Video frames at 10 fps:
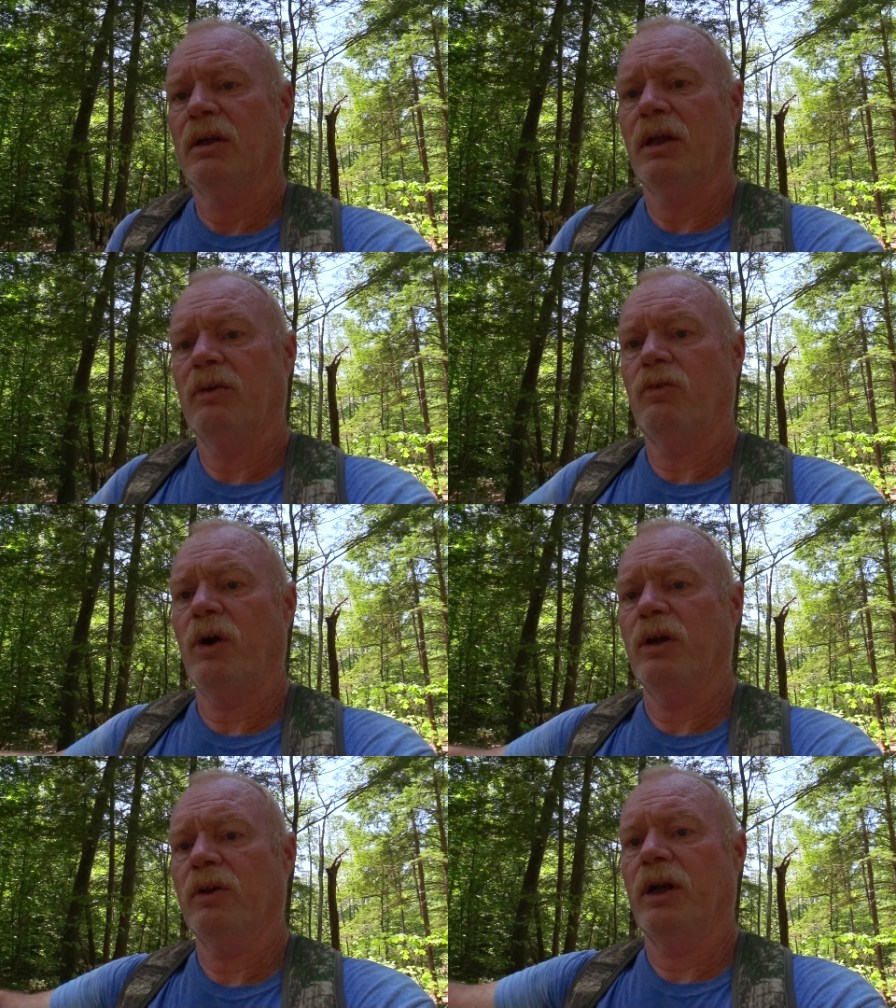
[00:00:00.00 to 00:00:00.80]
That
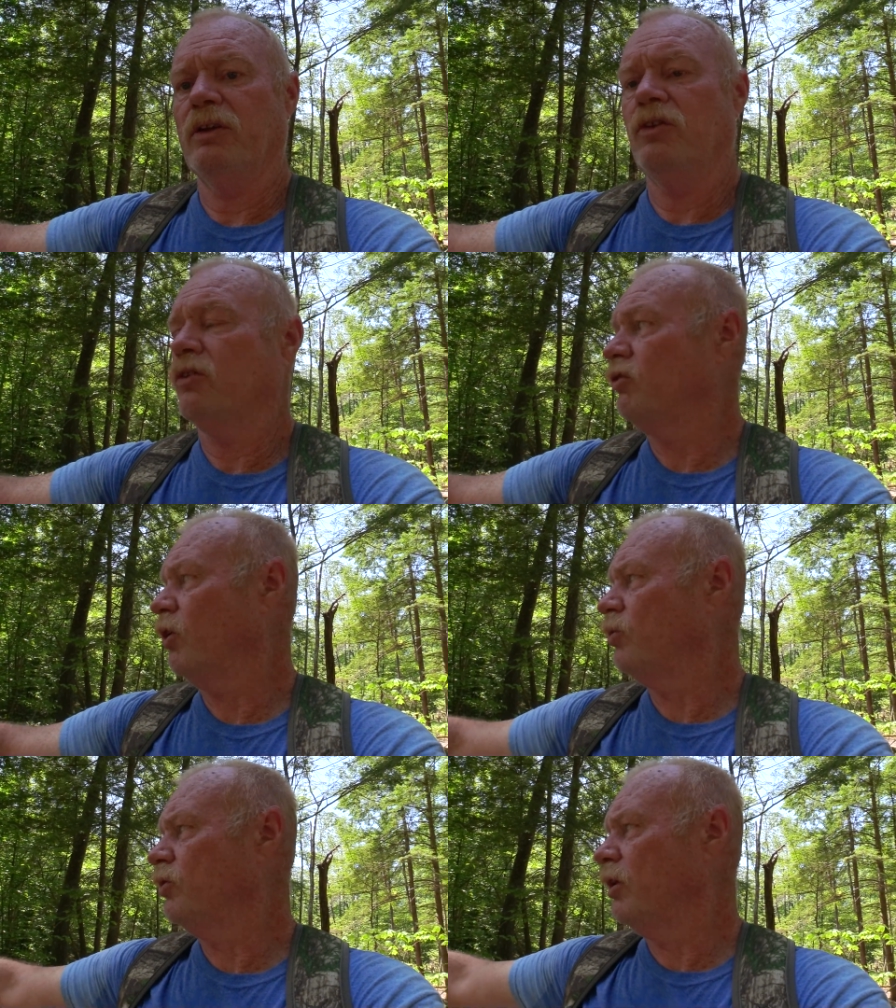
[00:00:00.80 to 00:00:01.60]
trail that I just
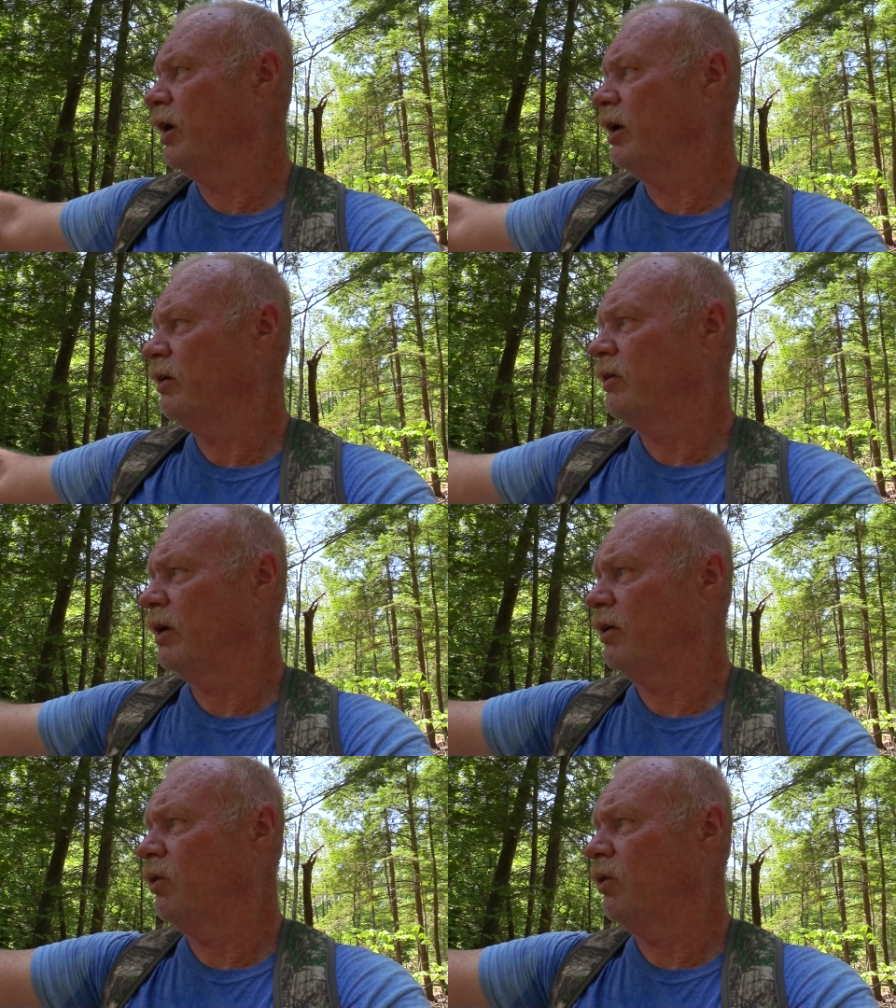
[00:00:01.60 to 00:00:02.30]
showed you there, it